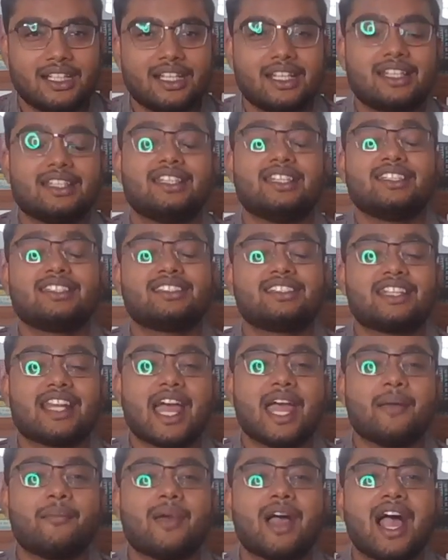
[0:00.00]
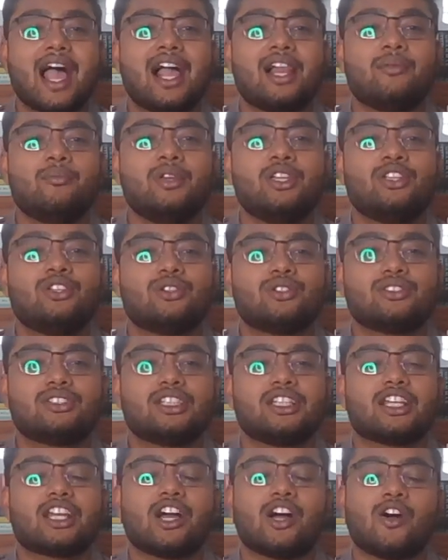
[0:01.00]
This time I'll be
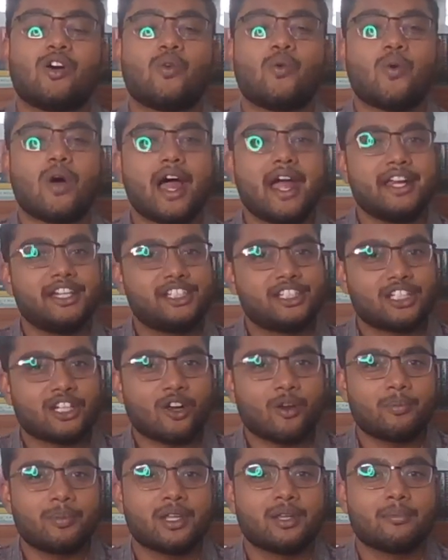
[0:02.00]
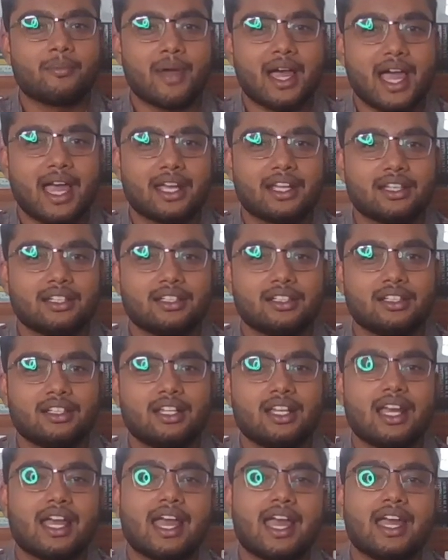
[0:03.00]
using a white shopping bag
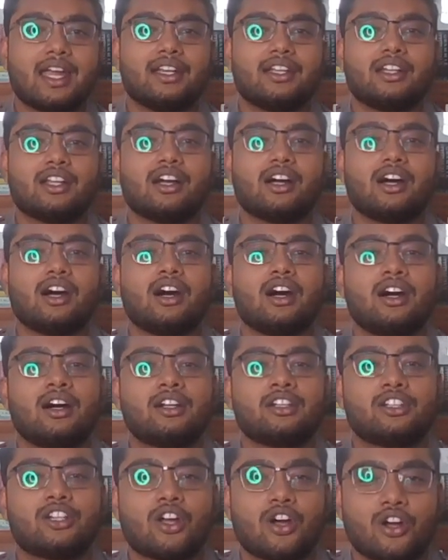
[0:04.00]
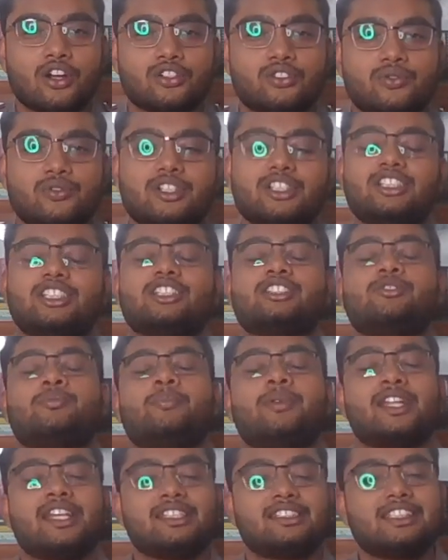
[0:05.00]
and a torch which is
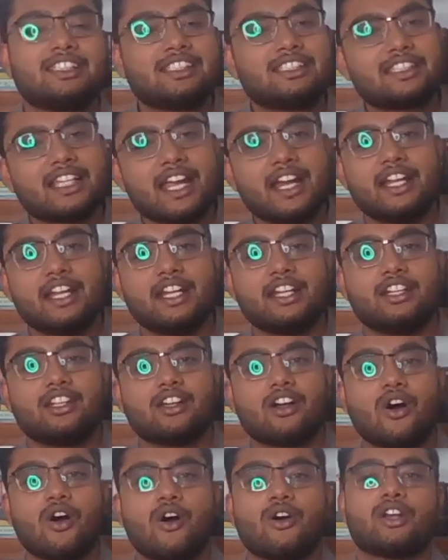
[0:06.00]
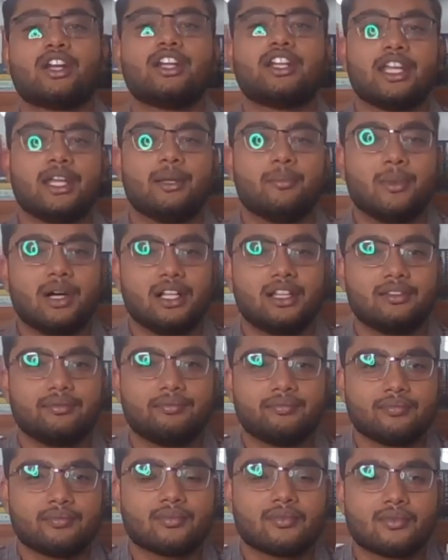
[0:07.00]
placed inside it on a table.
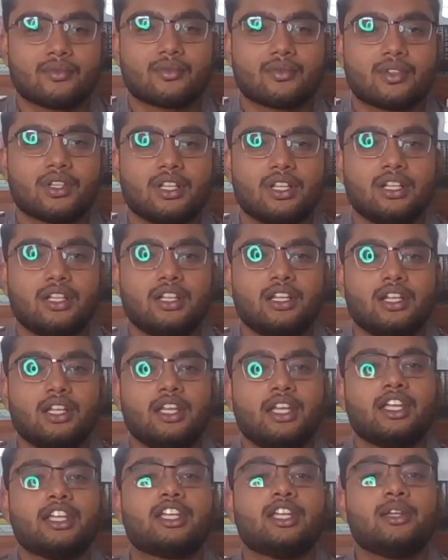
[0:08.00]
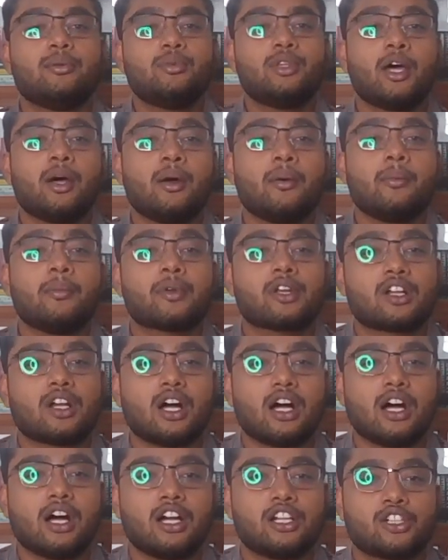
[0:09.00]
Keep
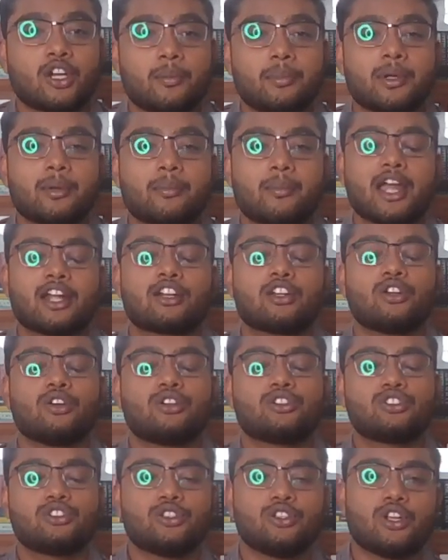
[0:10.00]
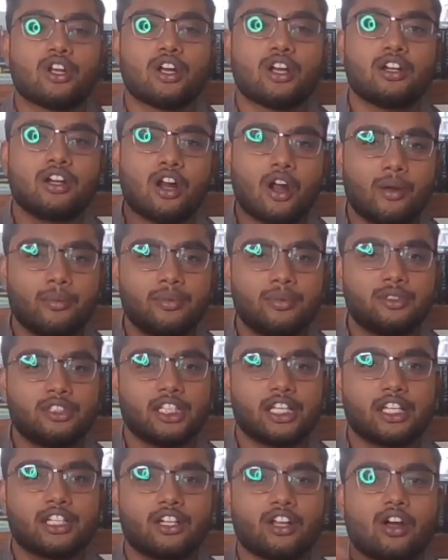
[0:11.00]
the shopping bag close to your
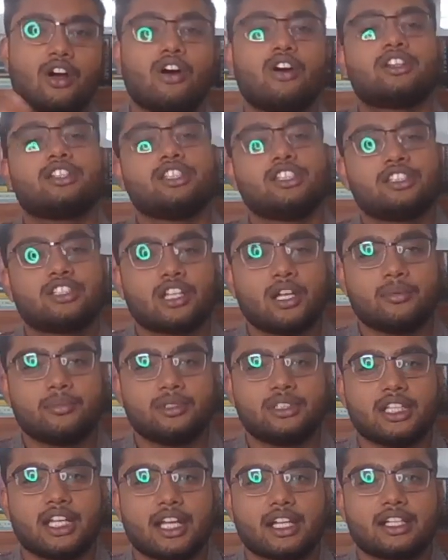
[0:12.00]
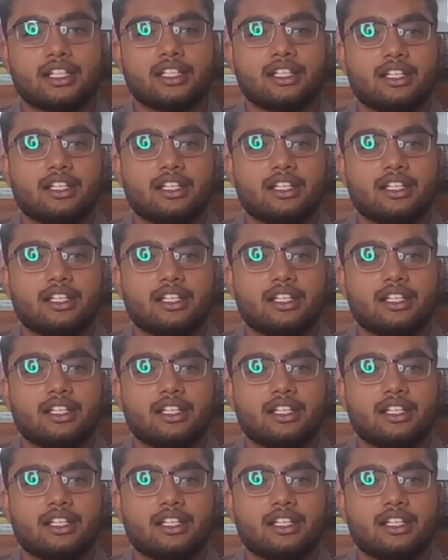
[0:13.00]
object or the subject